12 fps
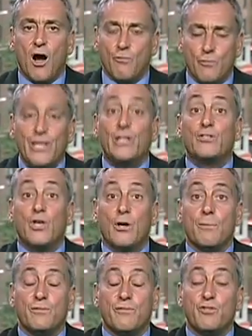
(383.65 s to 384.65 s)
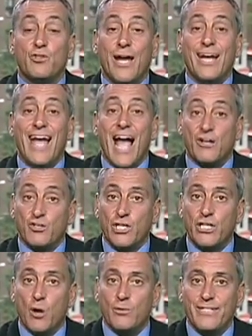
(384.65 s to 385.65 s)
Our real terms of trade
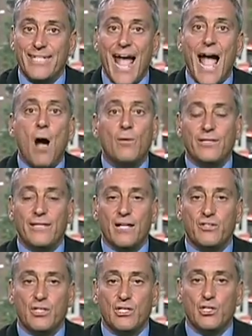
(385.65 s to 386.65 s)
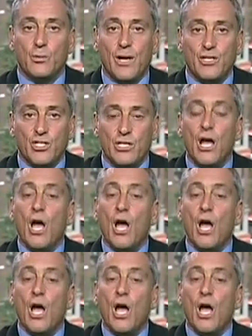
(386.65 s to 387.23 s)
actually go down in that situation.